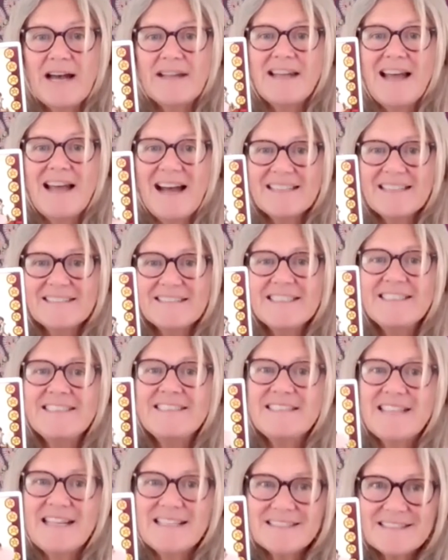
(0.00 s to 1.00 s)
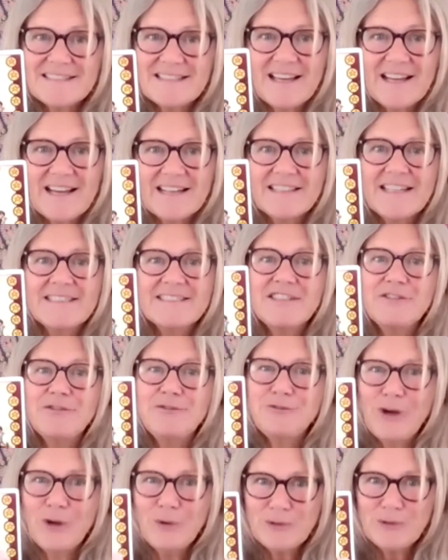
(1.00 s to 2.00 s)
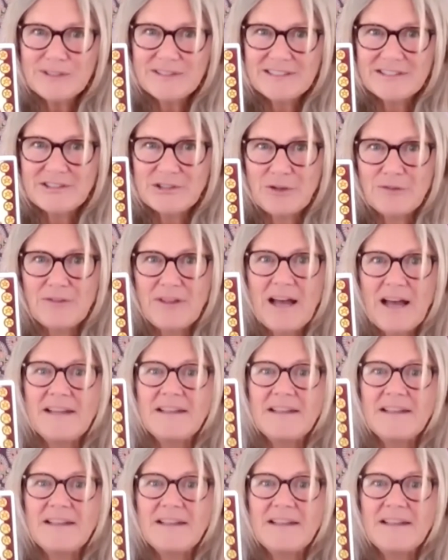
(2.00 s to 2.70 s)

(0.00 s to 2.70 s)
And as he does that, and as he focuses on that,